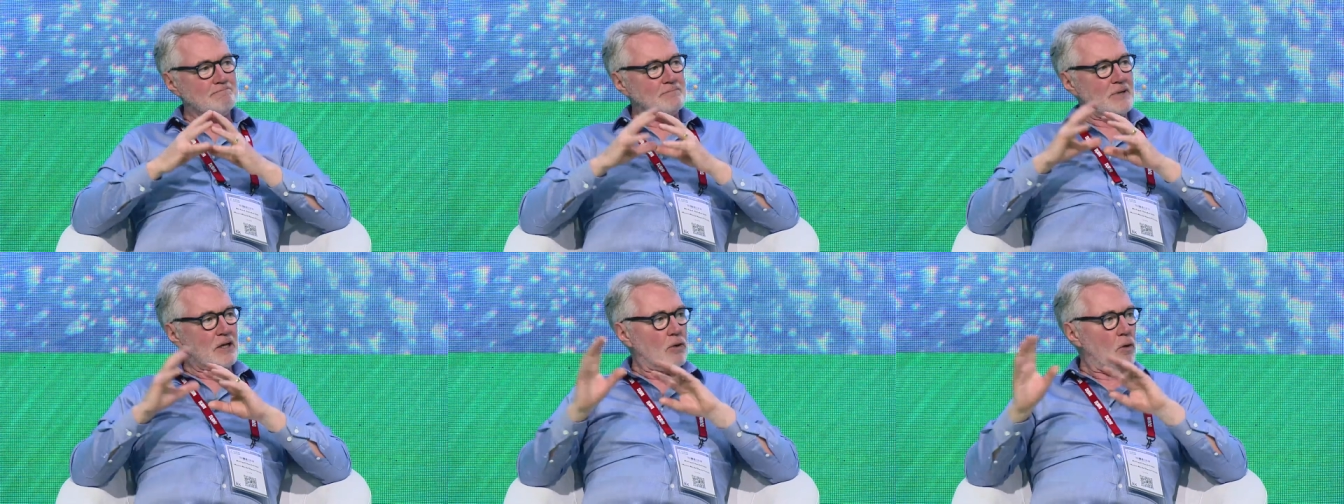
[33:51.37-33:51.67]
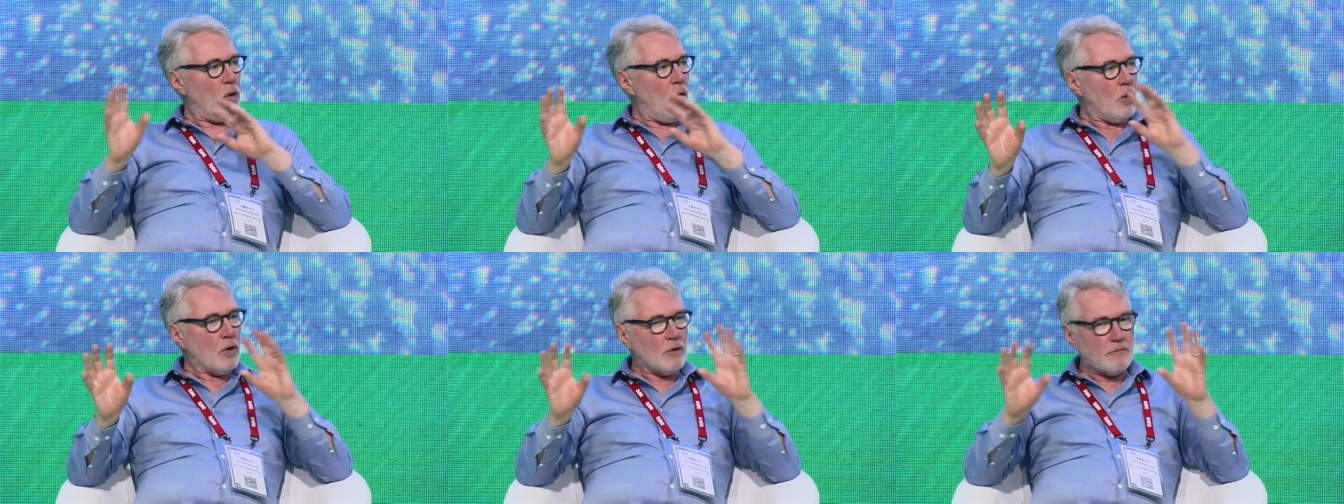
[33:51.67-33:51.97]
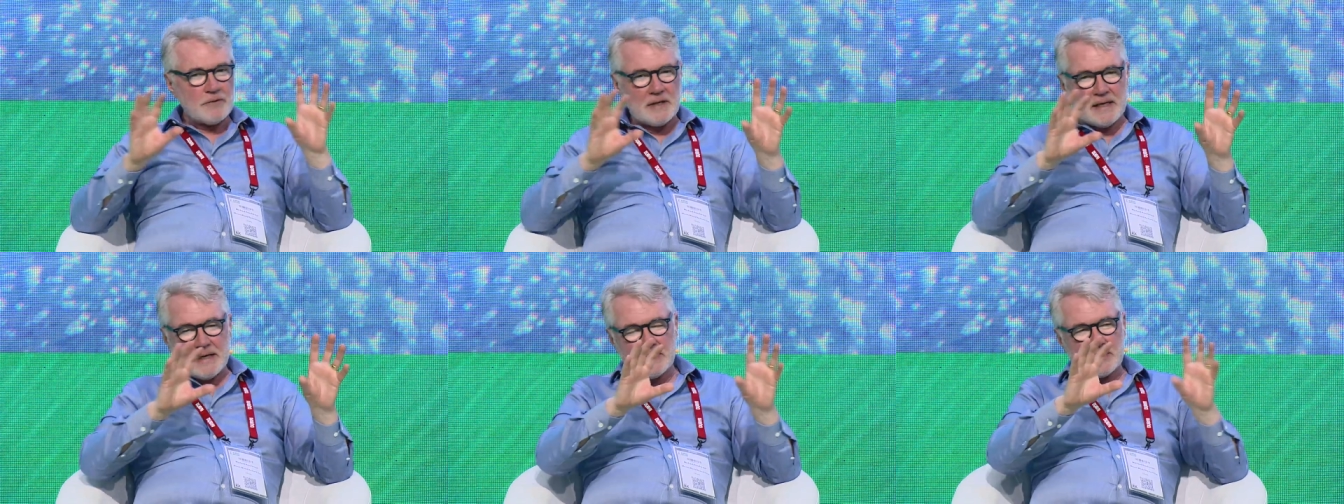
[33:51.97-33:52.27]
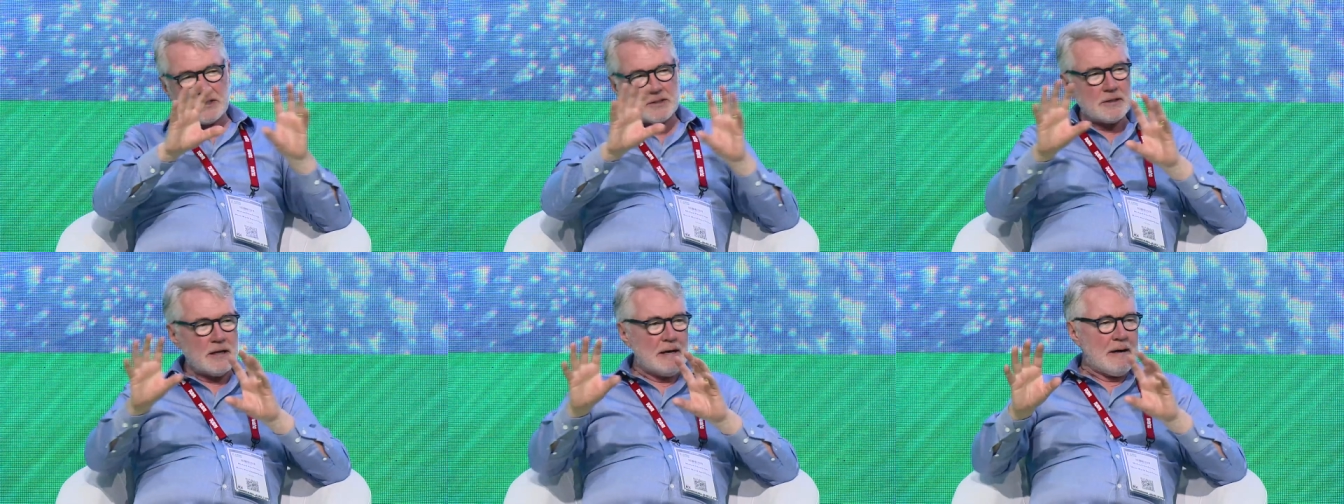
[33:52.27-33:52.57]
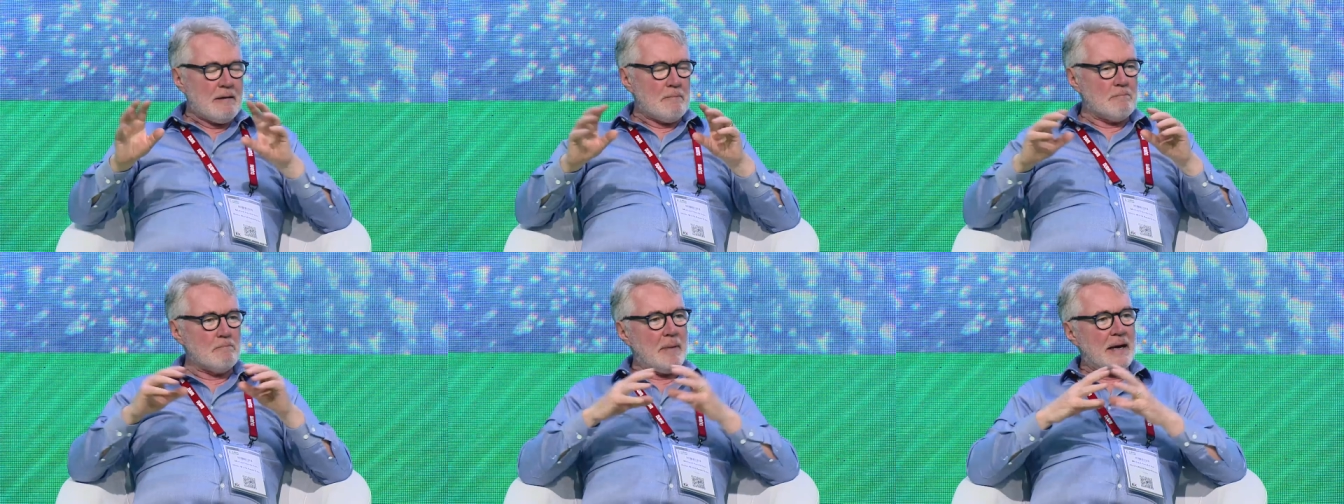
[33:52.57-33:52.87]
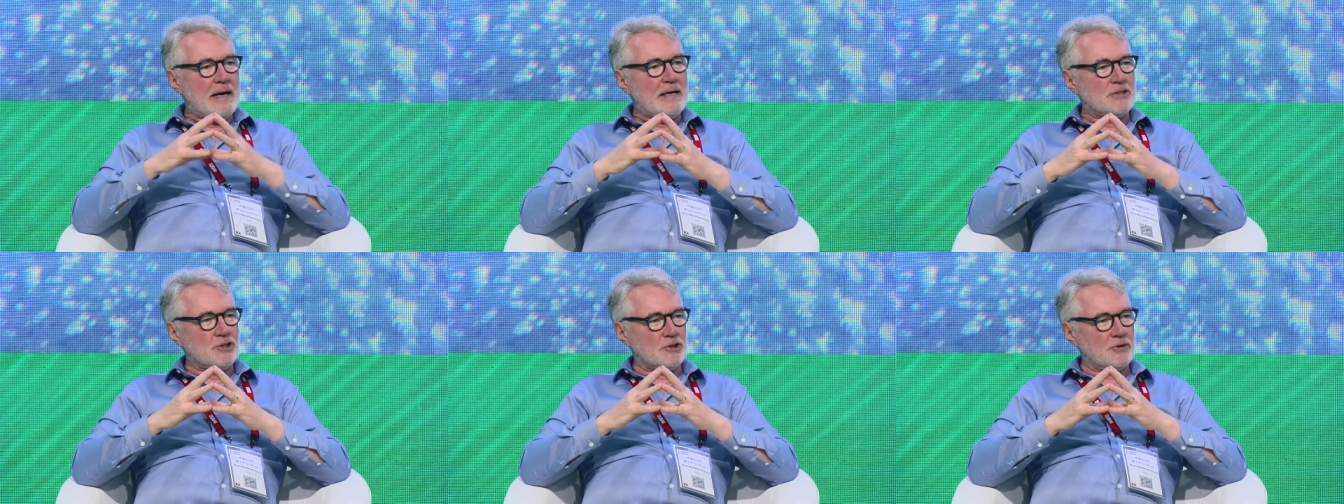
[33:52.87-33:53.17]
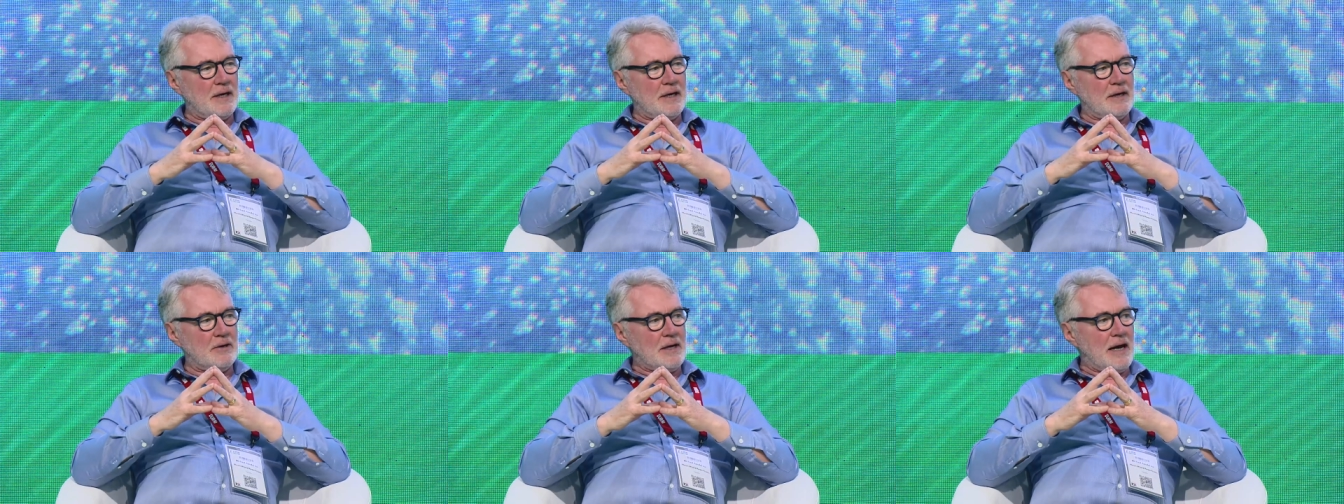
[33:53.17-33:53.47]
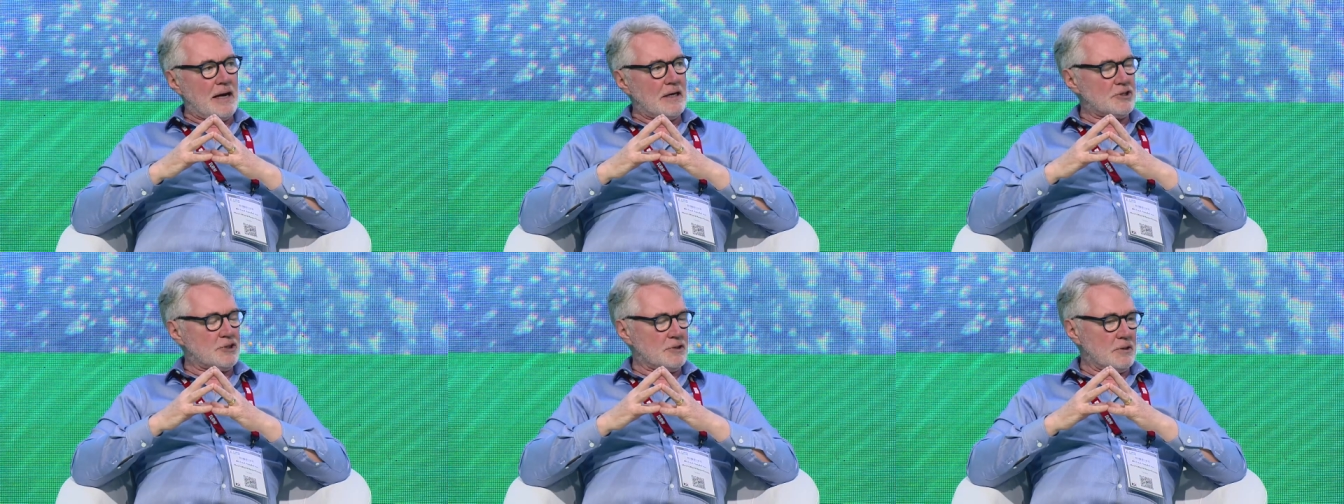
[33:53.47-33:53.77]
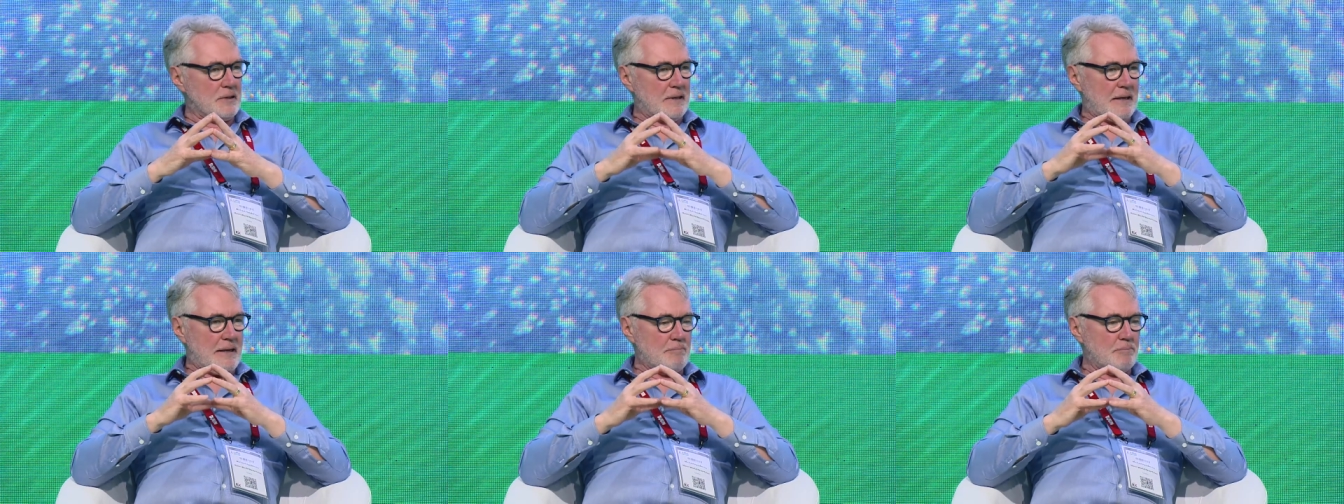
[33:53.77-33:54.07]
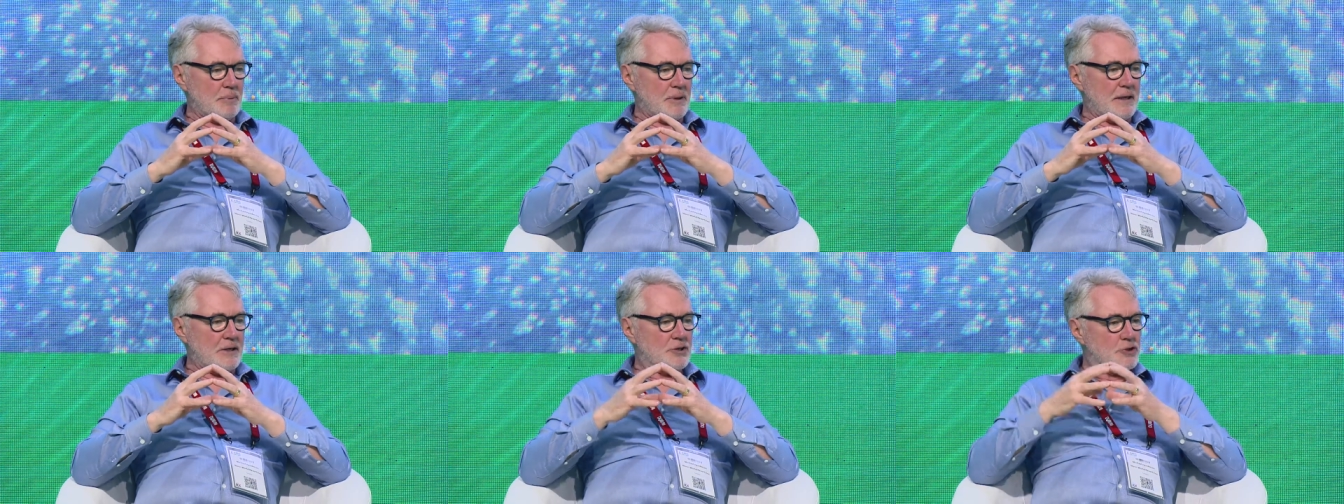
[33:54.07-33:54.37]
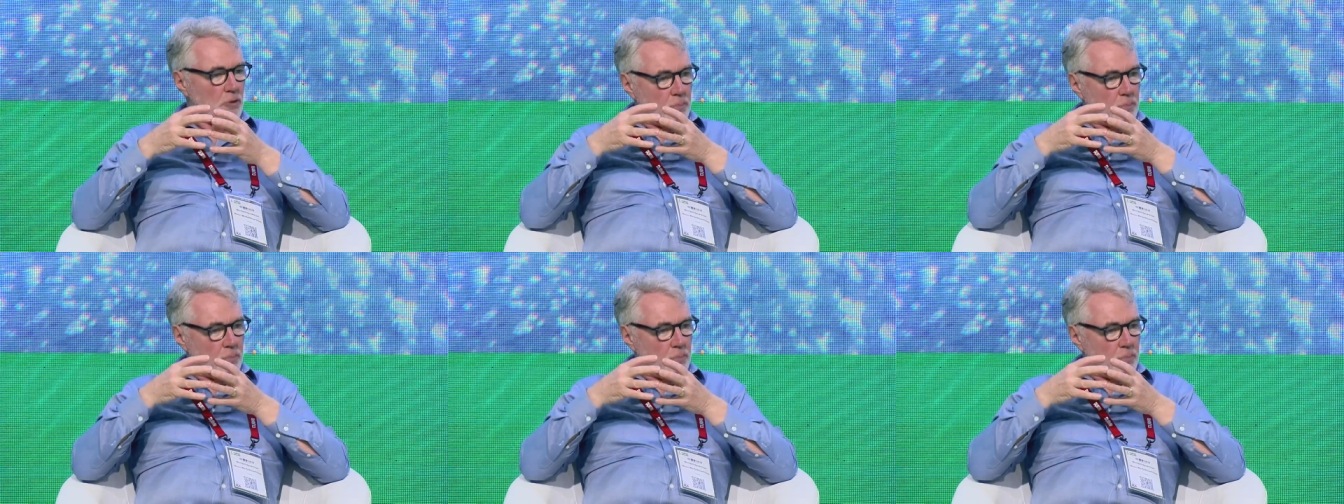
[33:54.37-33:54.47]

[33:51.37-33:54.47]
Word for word: you know, all of these major international companies,